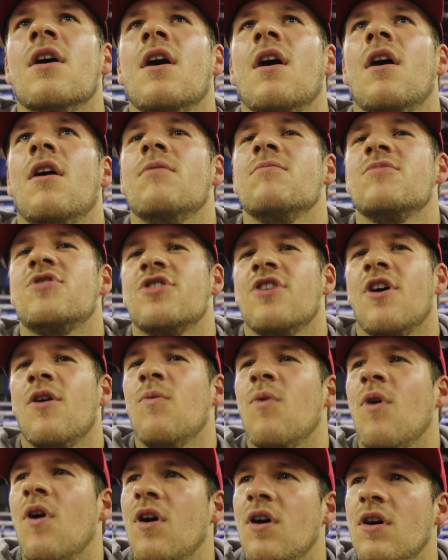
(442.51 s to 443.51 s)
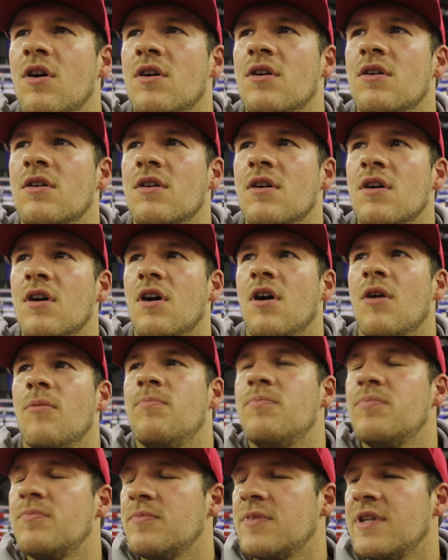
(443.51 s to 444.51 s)
Do you know what? I'll
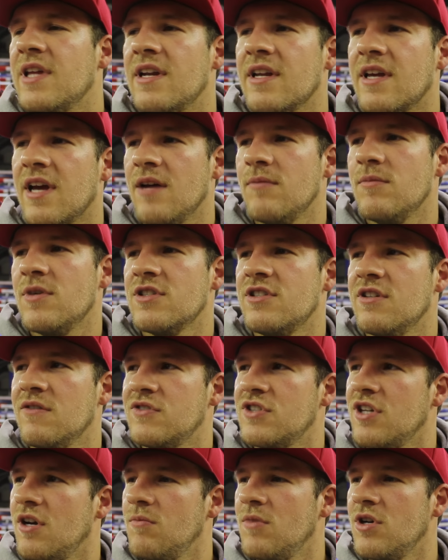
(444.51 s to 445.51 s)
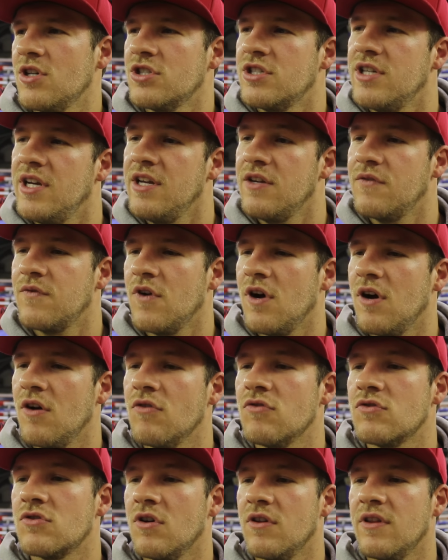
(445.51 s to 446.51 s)
dedicate myself so much to each
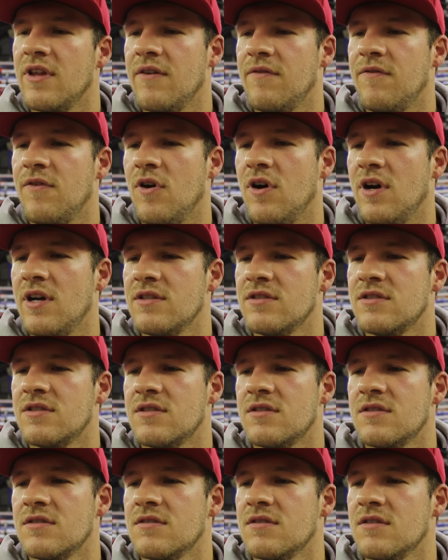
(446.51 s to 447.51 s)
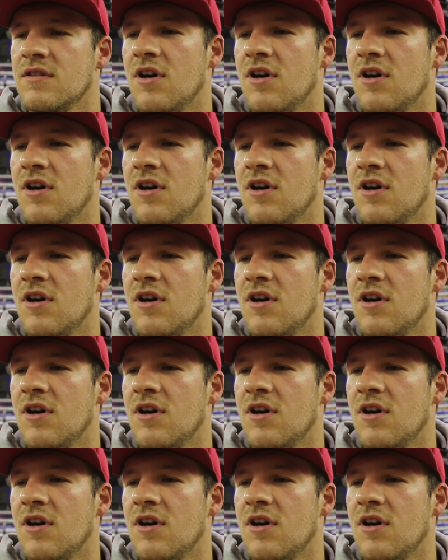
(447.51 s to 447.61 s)
fighter who's got their fights.